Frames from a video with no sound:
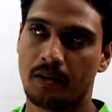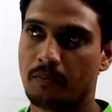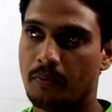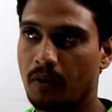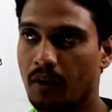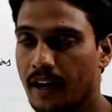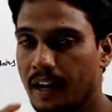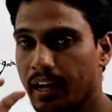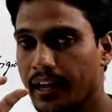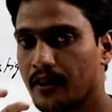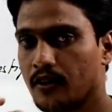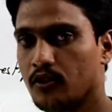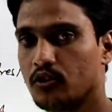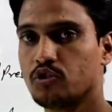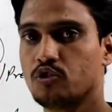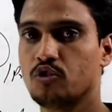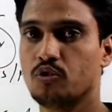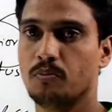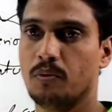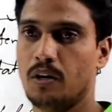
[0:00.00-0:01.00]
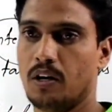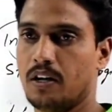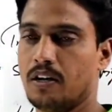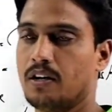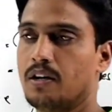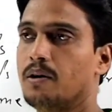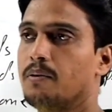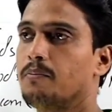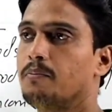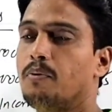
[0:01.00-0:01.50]
for a
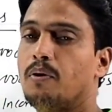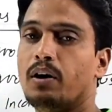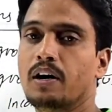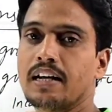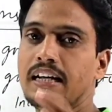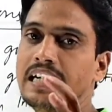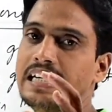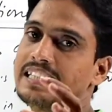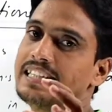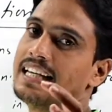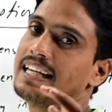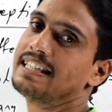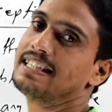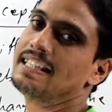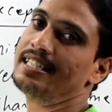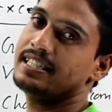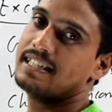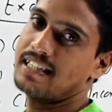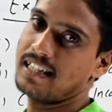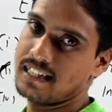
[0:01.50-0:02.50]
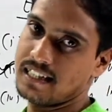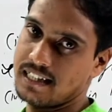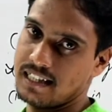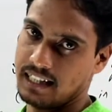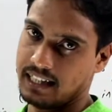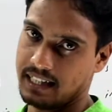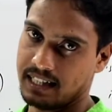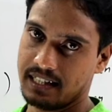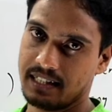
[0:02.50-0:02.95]
consumer for its existence.